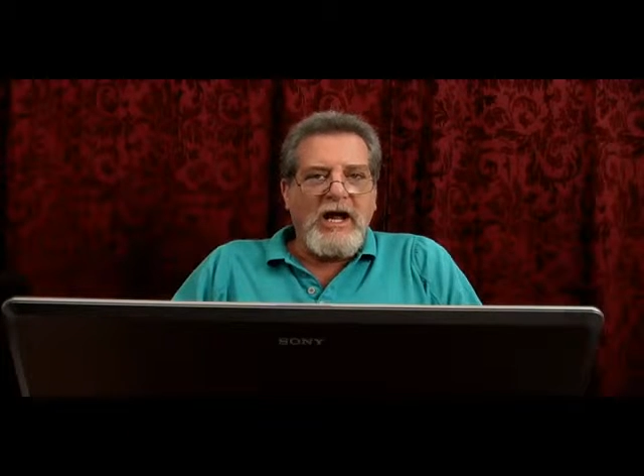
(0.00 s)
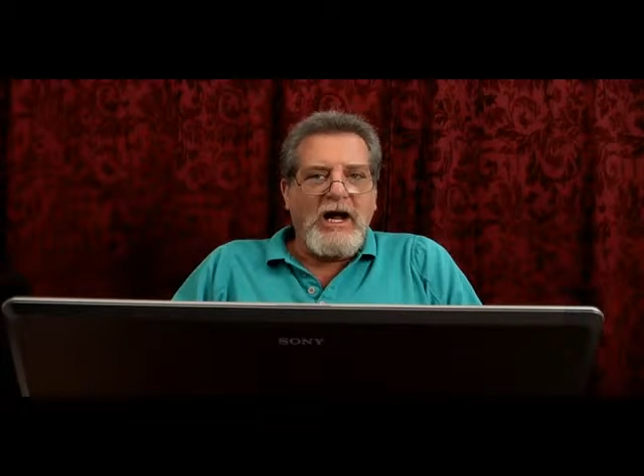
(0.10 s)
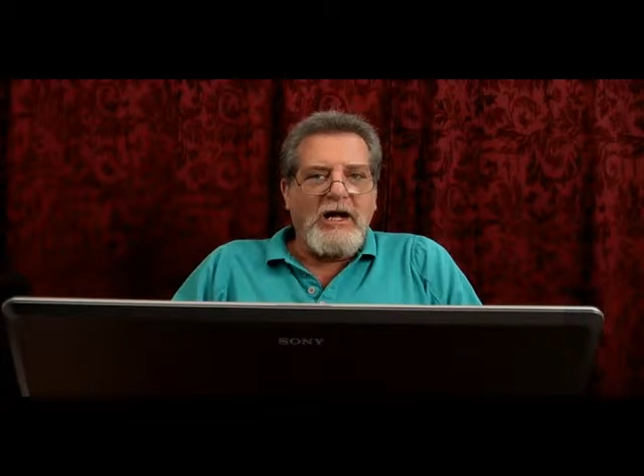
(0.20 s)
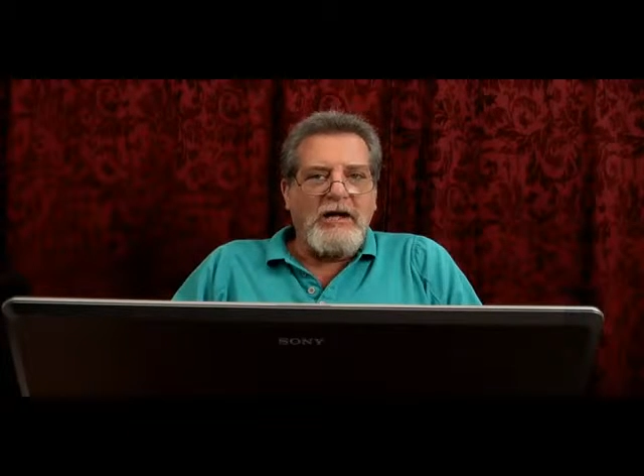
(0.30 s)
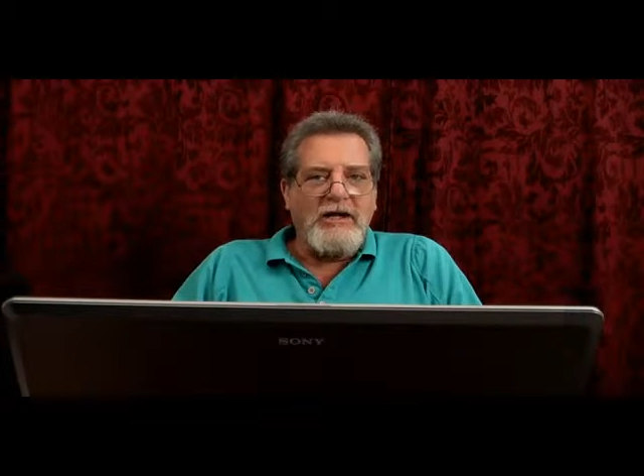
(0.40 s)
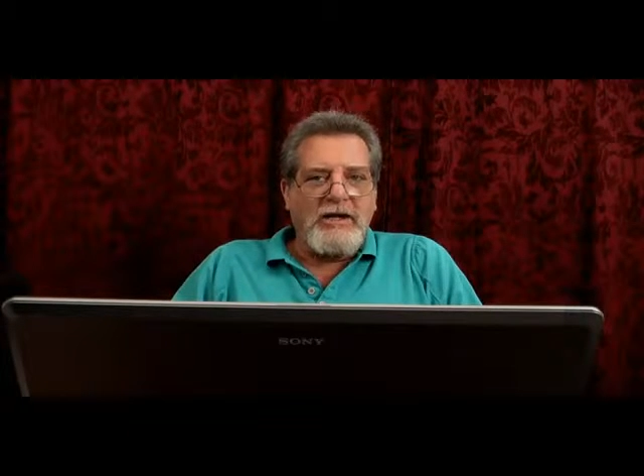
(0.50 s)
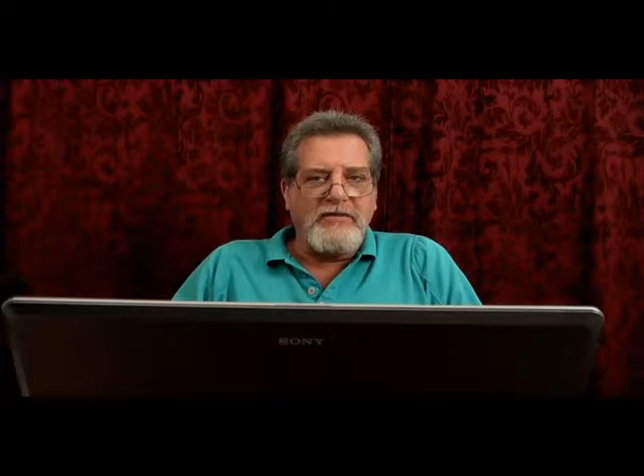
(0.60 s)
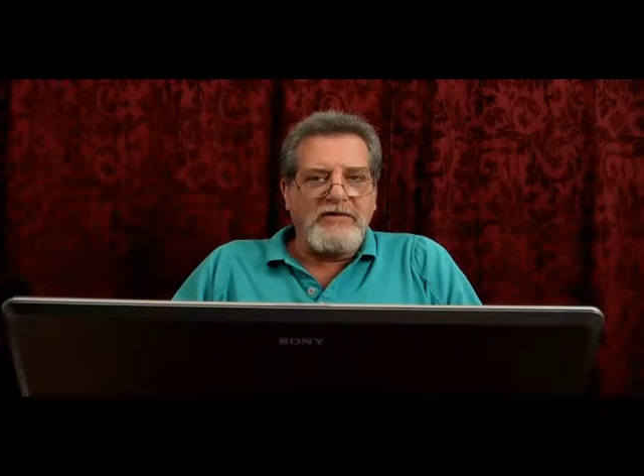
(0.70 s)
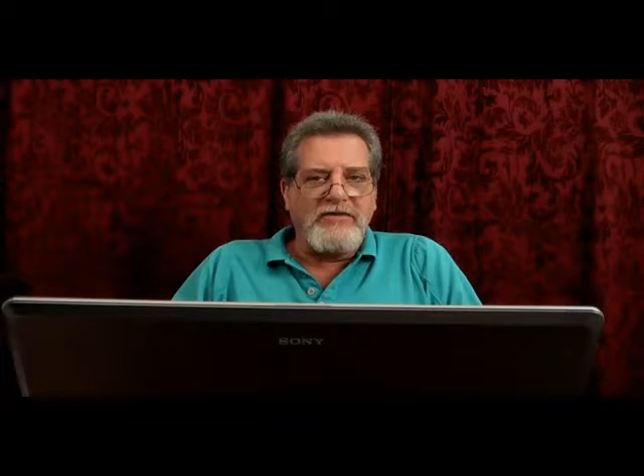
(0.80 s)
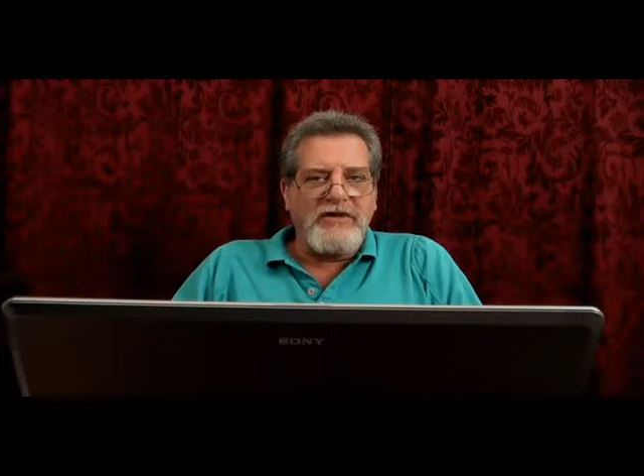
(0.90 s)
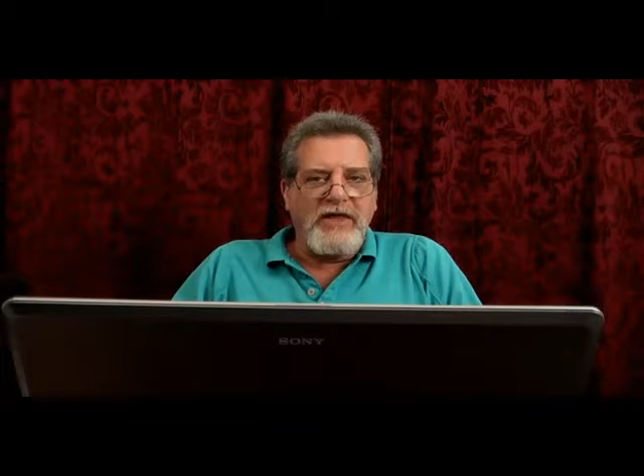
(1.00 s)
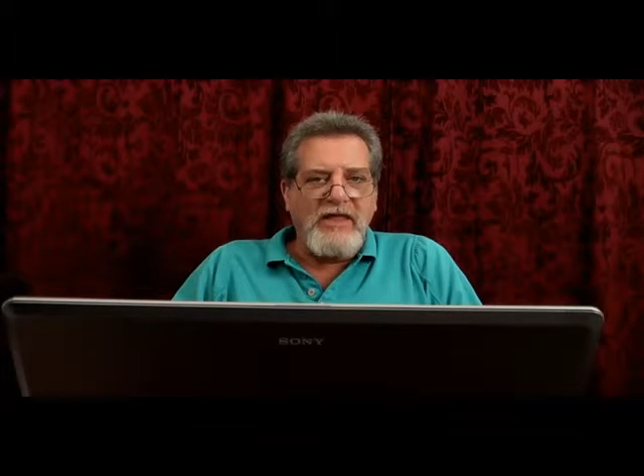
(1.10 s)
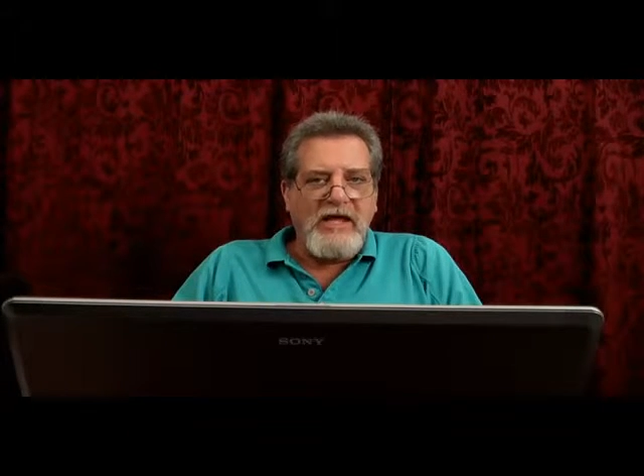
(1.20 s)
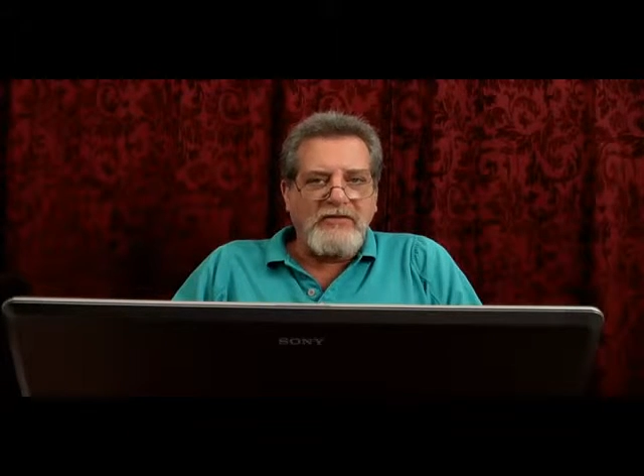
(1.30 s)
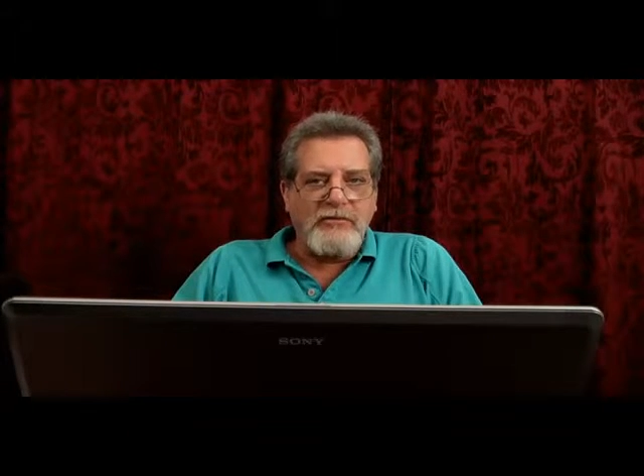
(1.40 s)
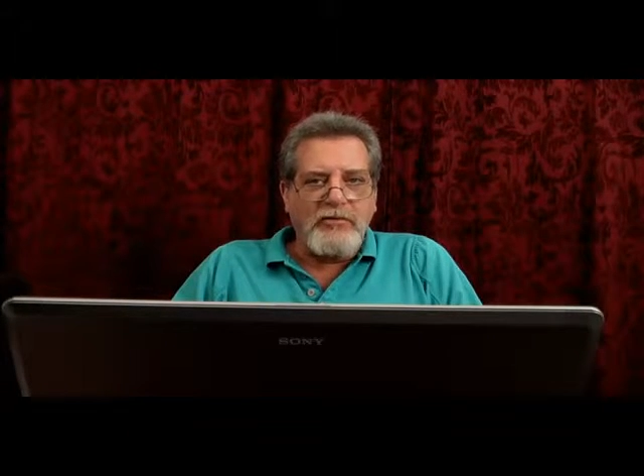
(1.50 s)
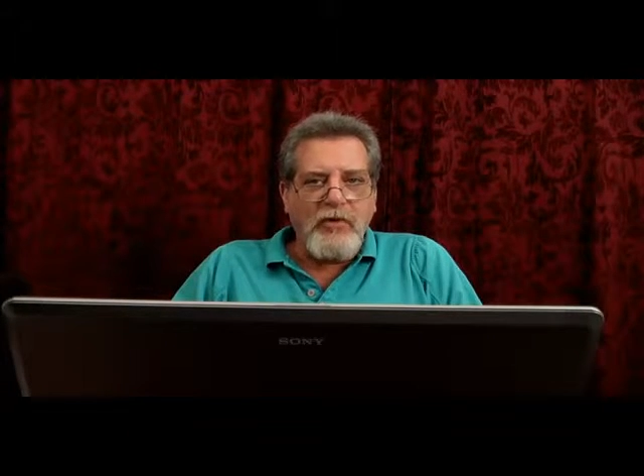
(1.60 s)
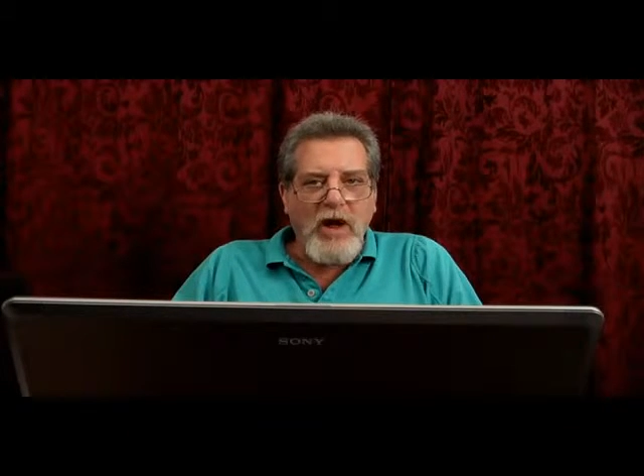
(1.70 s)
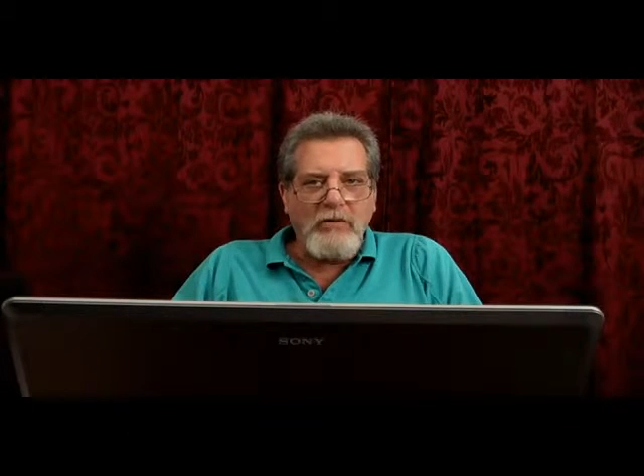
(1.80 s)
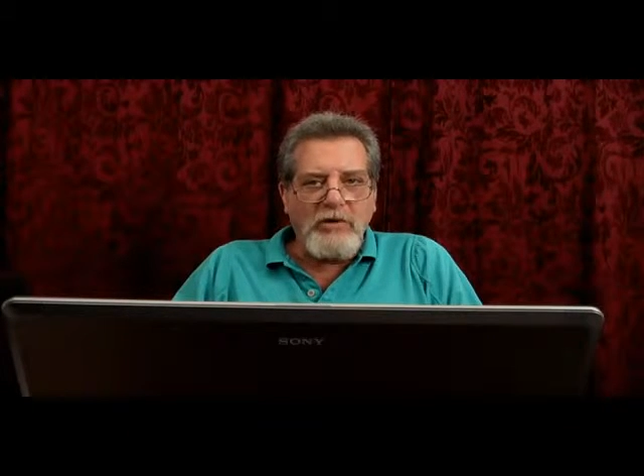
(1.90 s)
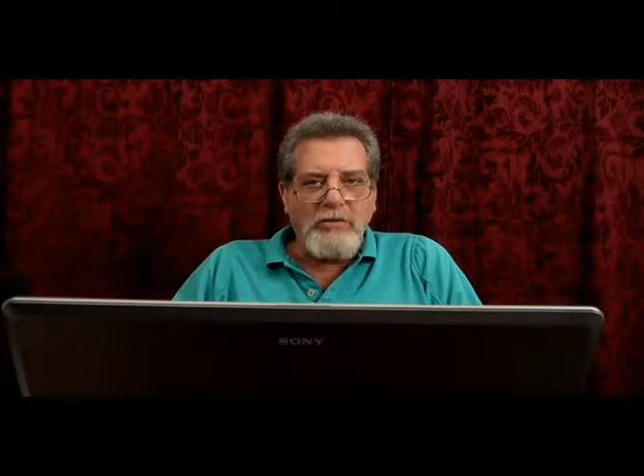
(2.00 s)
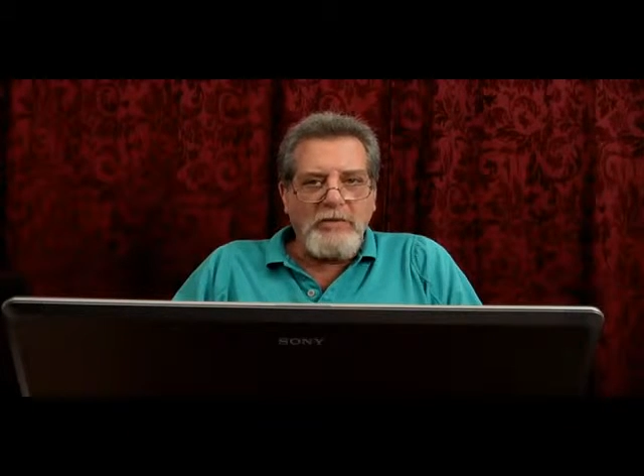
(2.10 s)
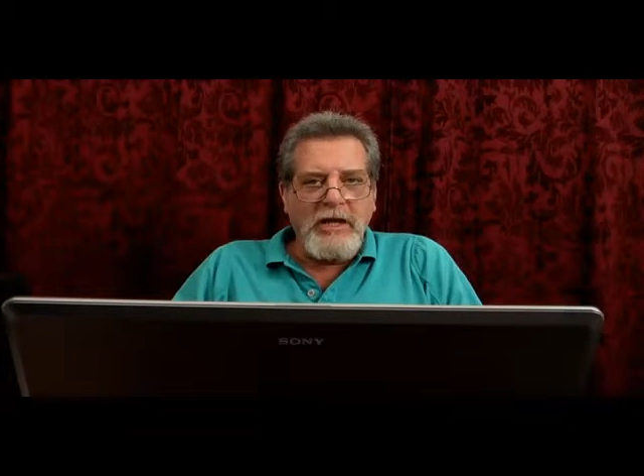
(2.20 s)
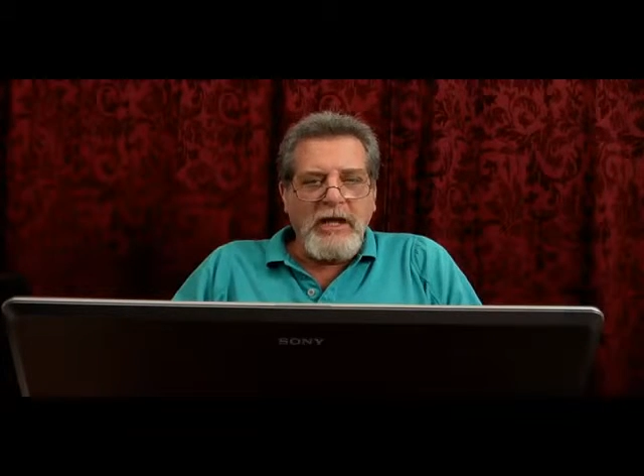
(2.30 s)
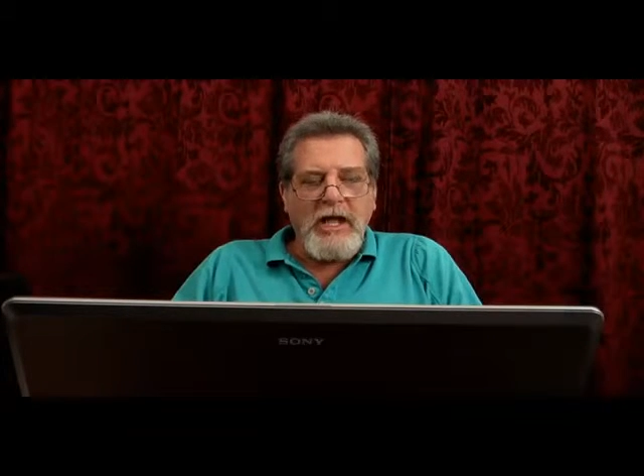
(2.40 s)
uh, enough to say that's a problem.